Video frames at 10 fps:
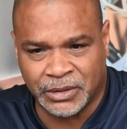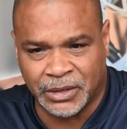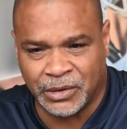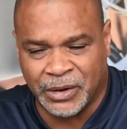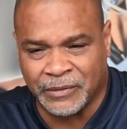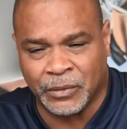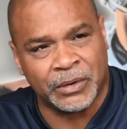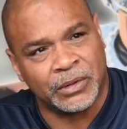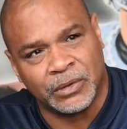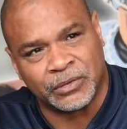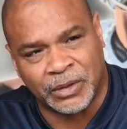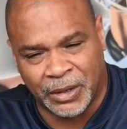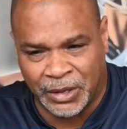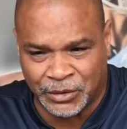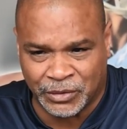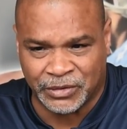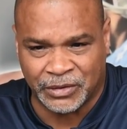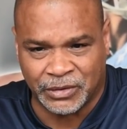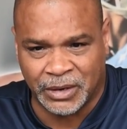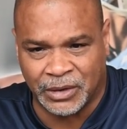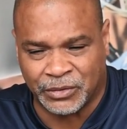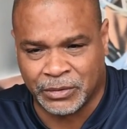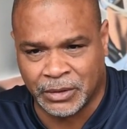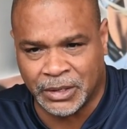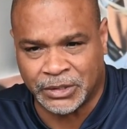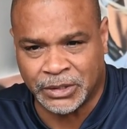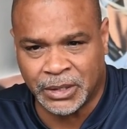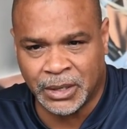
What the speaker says: and you never want to use injuries as a crutch.